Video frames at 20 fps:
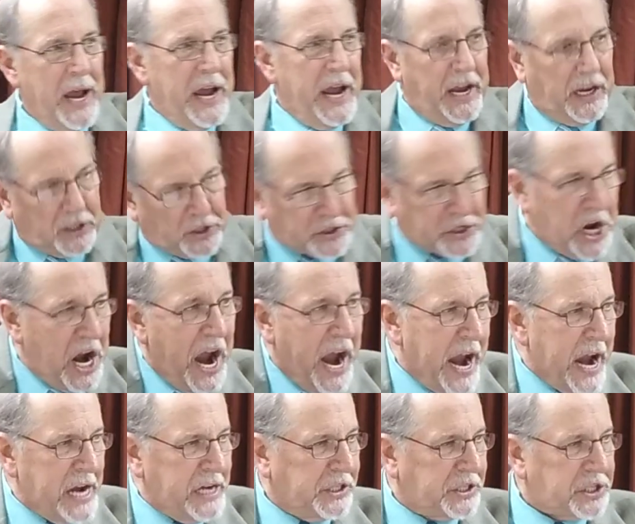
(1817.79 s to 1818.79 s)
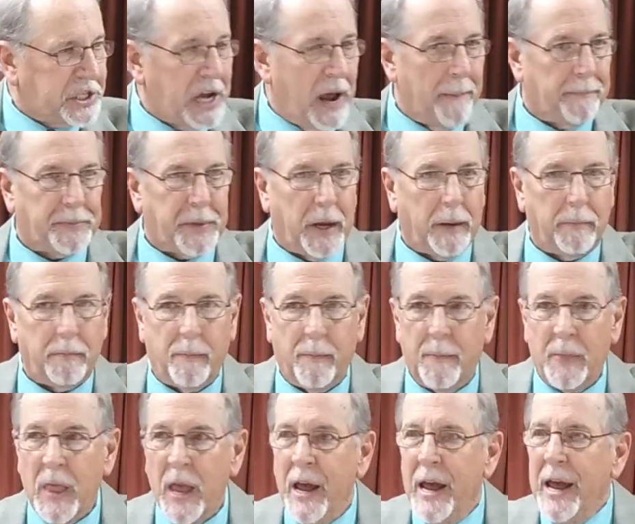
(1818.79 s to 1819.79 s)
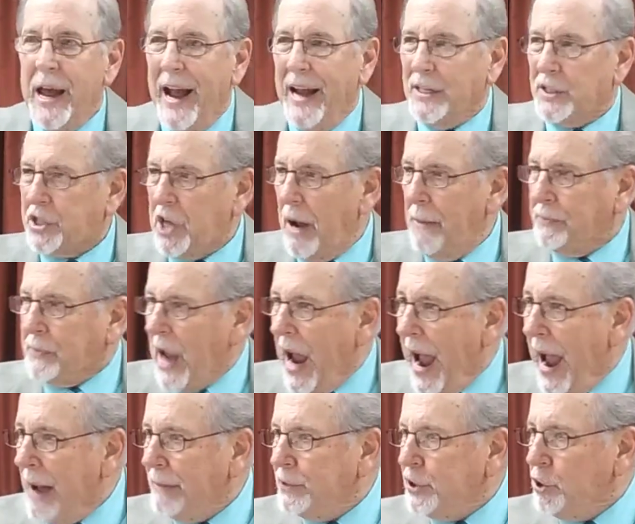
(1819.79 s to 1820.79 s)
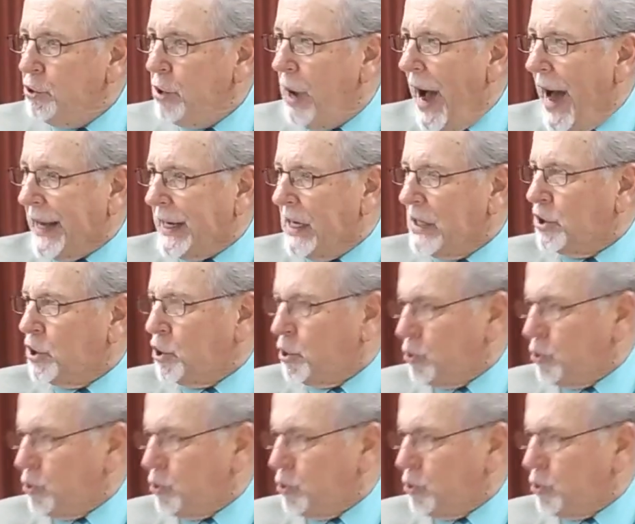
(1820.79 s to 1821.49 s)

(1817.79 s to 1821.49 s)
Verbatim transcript: It'll change something. And sometimes you got